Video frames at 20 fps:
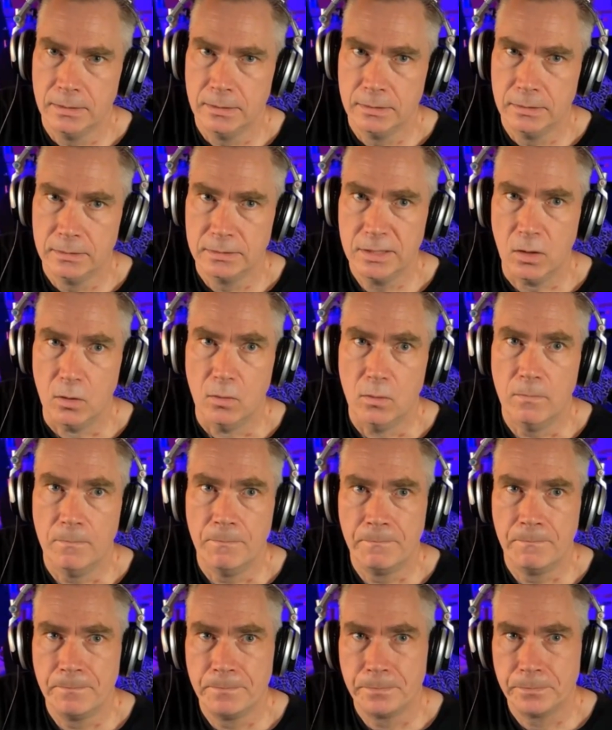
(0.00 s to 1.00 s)
So,
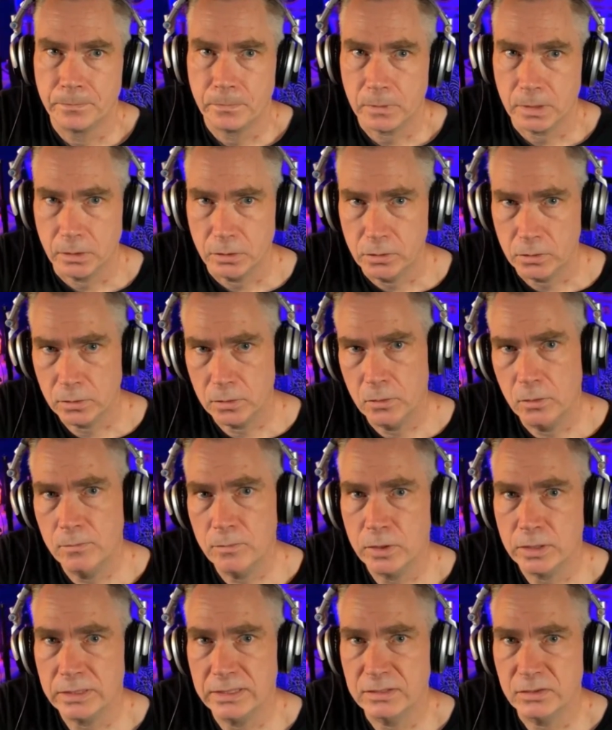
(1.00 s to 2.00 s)
your
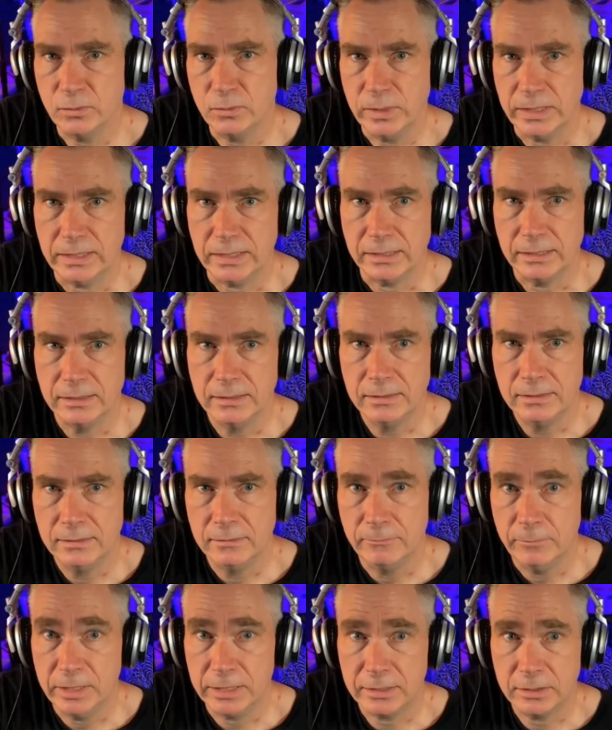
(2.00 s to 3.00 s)
homework this week:
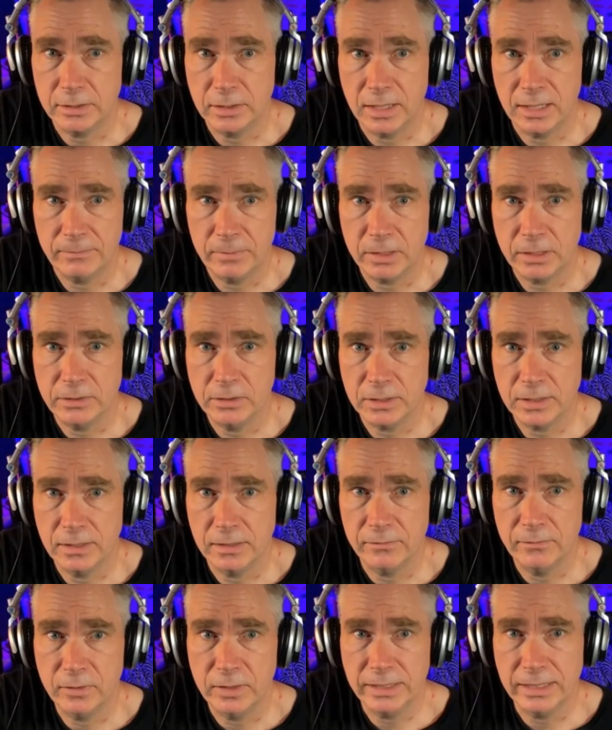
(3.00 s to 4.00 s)
pick a topic you're
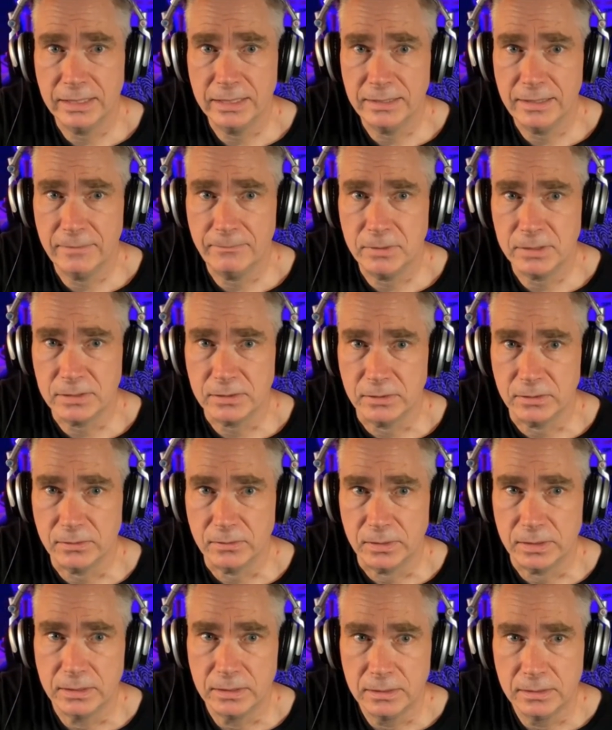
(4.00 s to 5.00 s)
covering in an episode
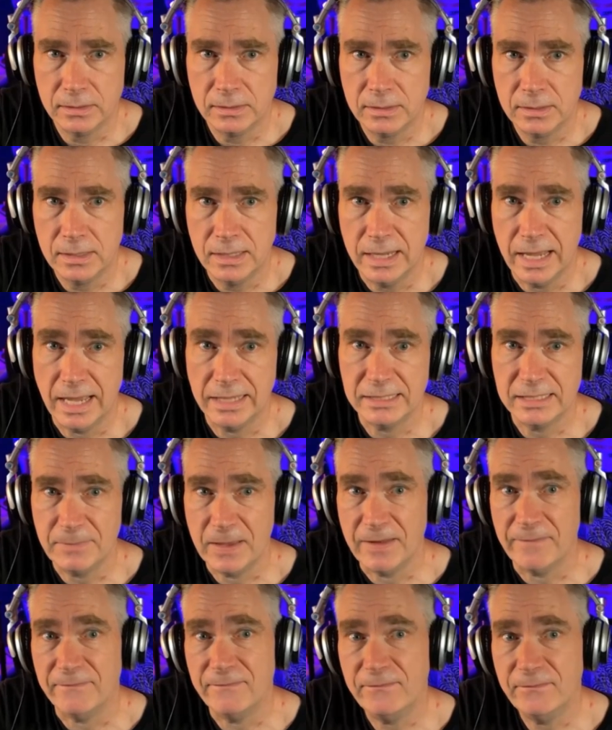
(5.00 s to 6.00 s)
and
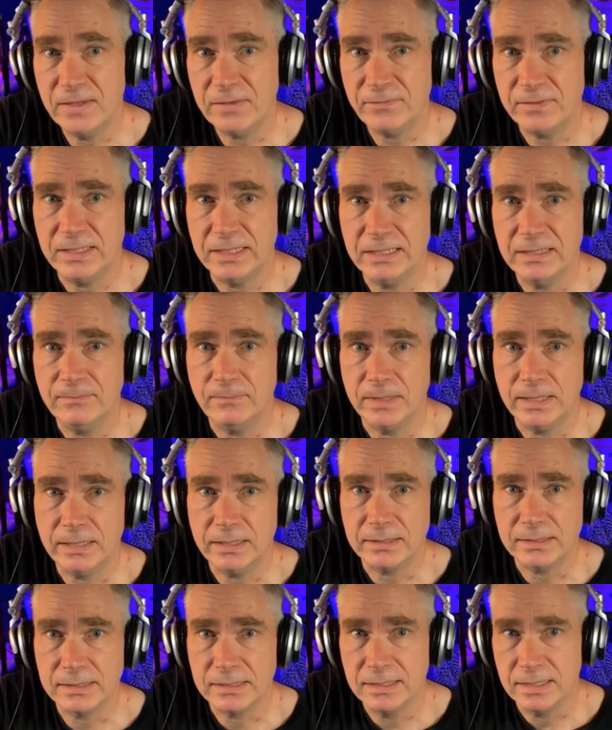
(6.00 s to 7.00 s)
spend 15
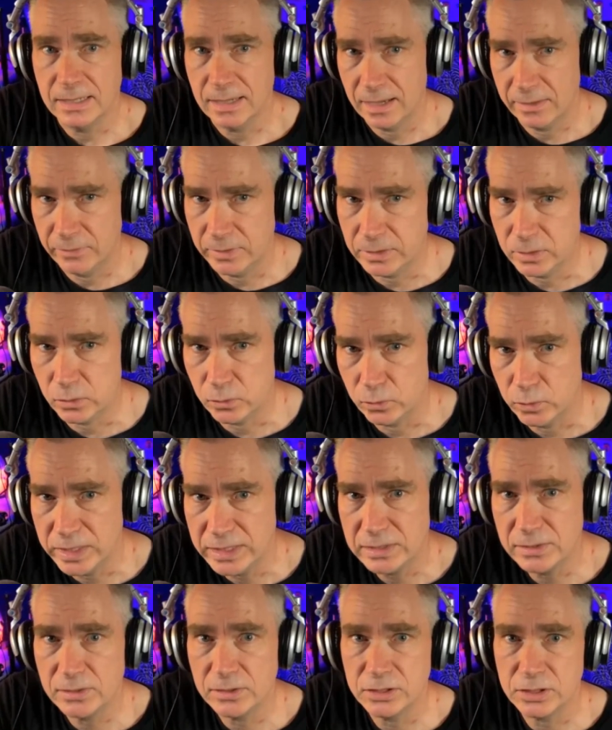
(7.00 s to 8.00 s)
minutes having a
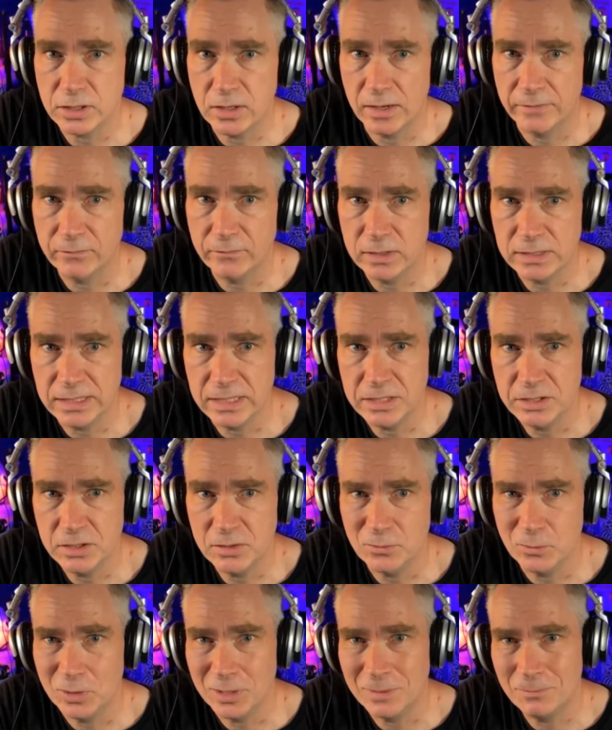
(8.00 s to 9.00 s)
research
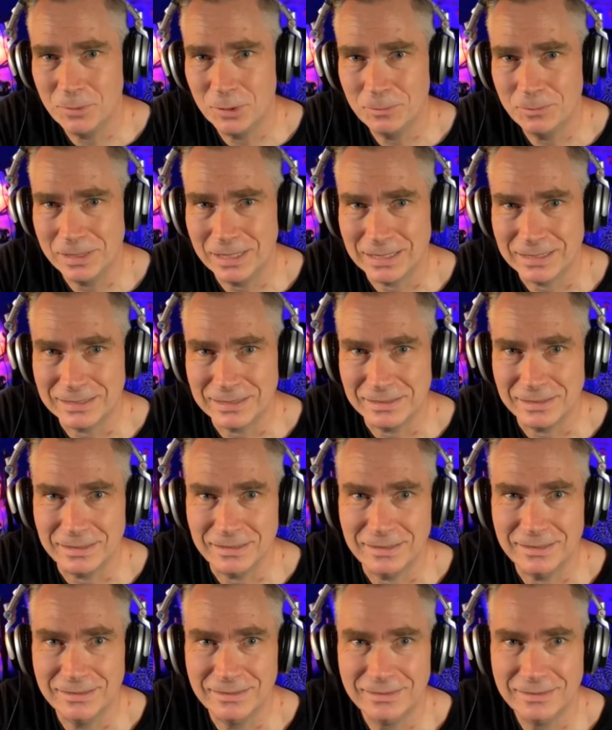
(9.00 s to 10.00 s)
conversation with Perplexity.